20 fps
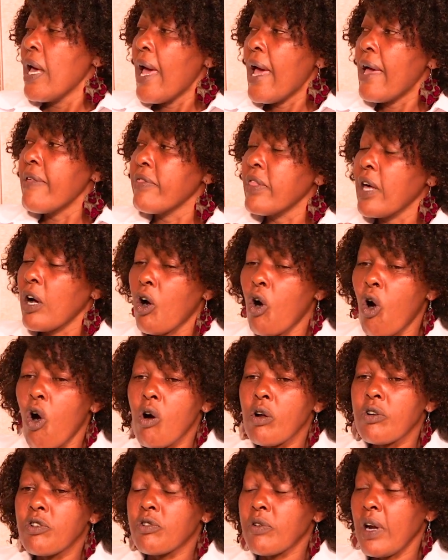And the
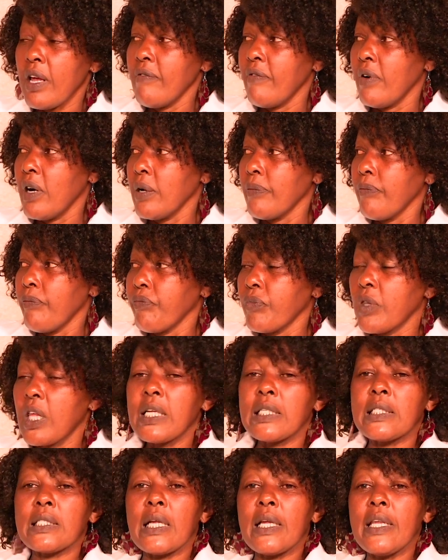core driver
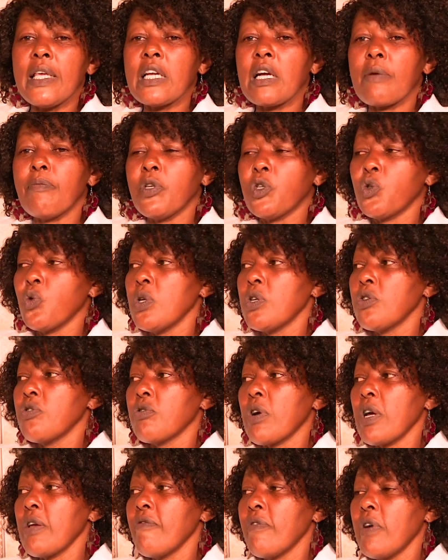is the link between
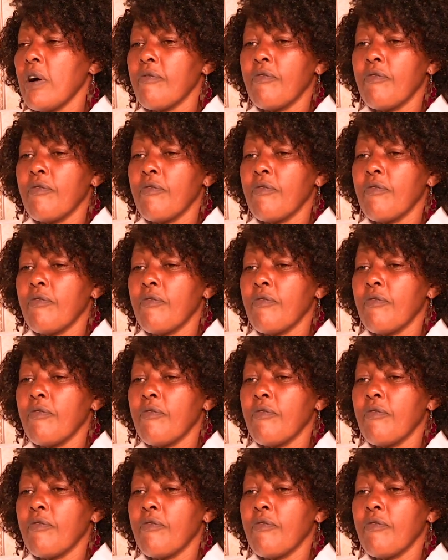driver,